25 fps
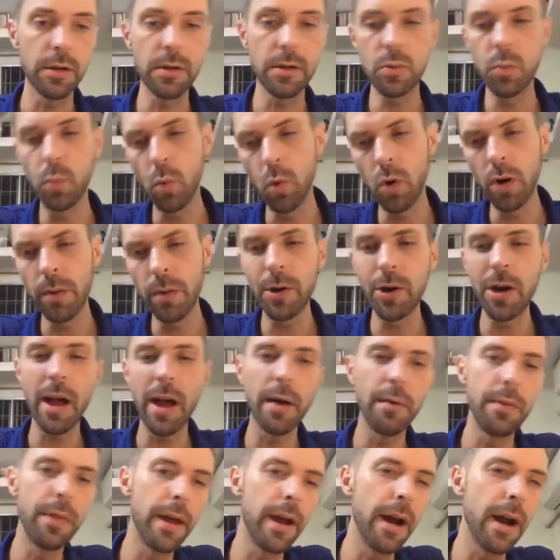It's warmer
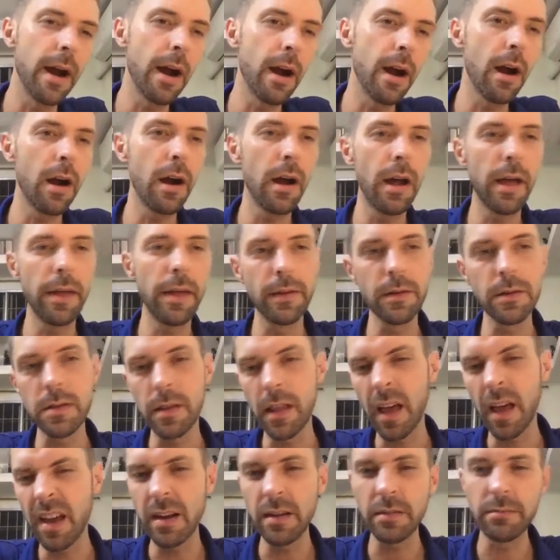down there, and there's a
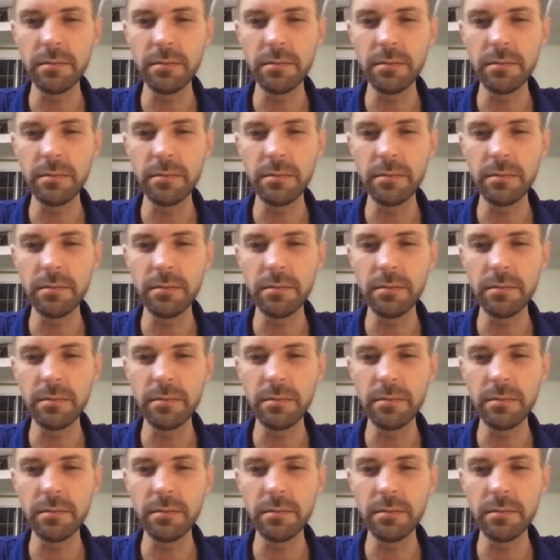lot of,